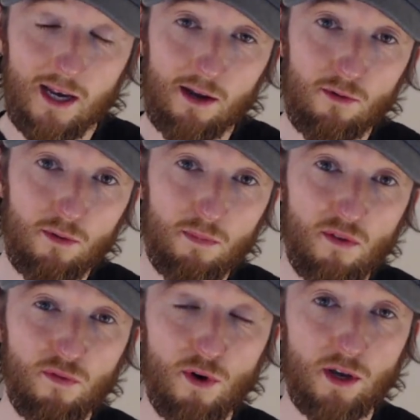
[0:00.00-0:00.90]
Now,
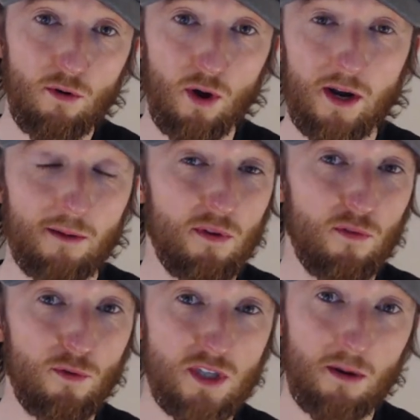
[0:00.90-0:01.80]
before I go on and
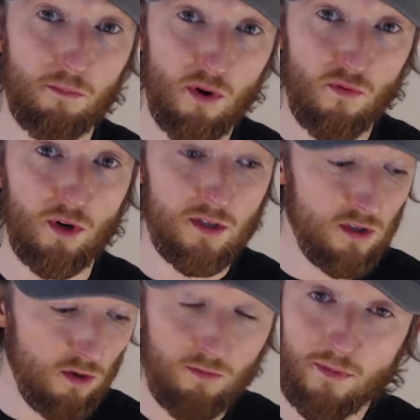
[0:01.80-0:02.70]
before we jump over onto
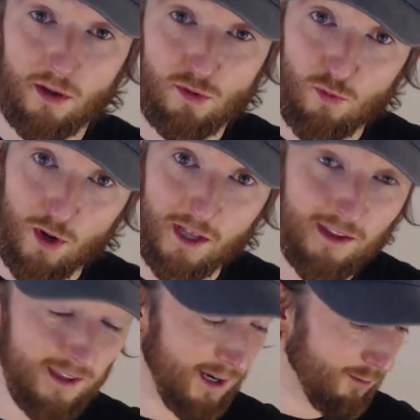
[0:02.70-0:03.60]
Zoom, there was one
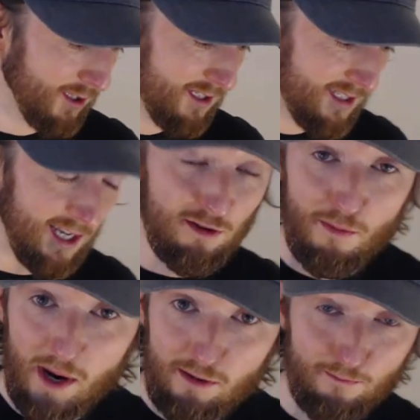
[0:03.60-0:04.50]
other thing I wanted to tell you
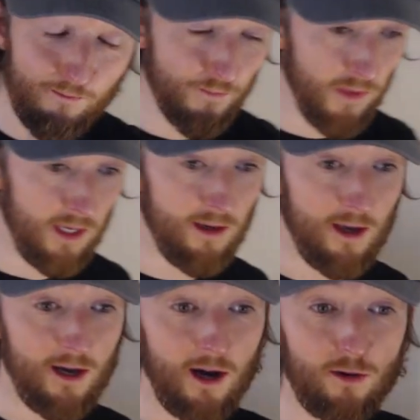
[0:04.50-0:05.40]
about.
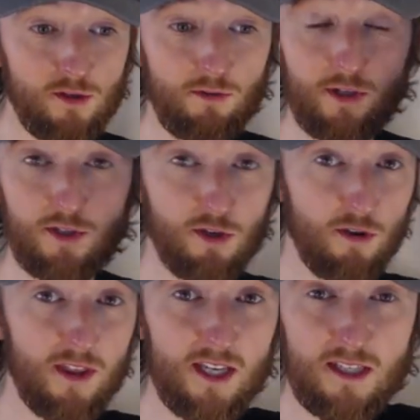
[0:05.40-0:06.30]
I also wanted to show
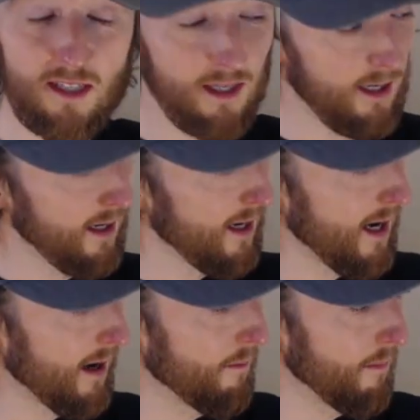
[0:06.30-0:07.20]
you this.
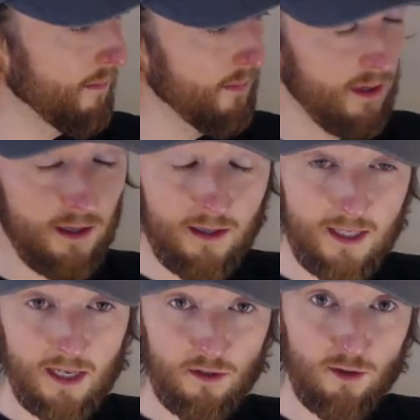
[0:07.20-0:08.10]

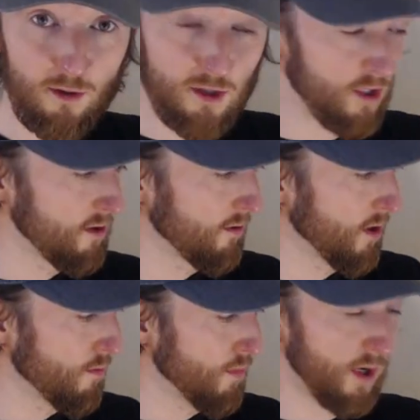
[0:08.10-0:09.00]
CELTA course
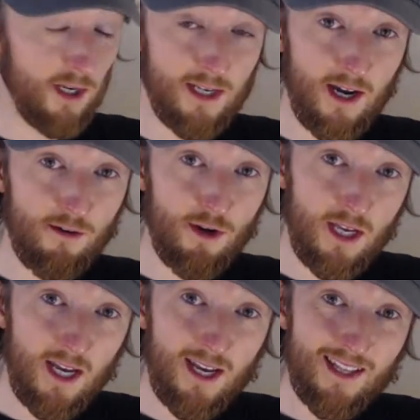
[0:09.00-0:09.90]
student notebook and
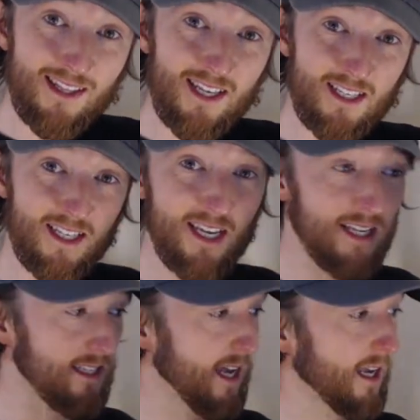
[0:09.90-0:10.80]
diary. This
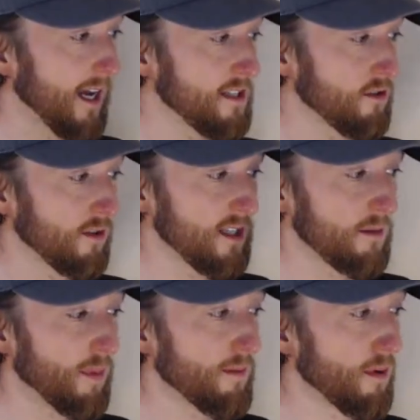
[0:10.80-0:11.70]
is a, as you can see,
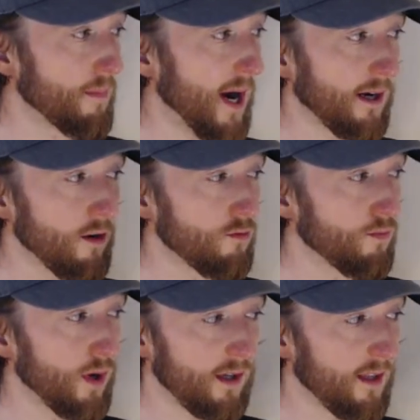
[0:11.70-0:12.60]
a paperback
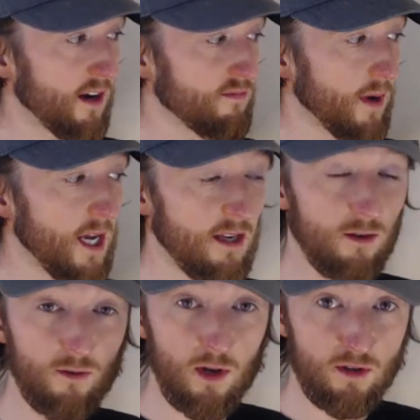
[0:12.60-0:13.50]
notebook that I've made
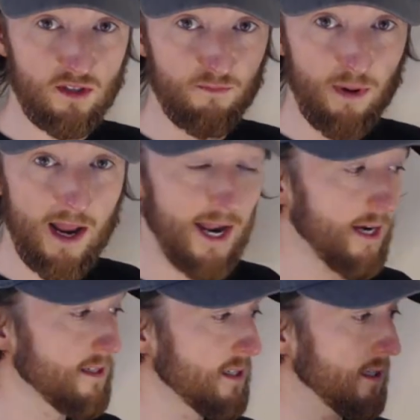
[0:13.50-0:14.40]
with lots of
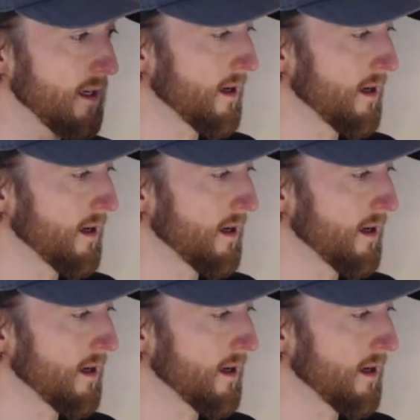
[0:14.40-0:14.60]
plans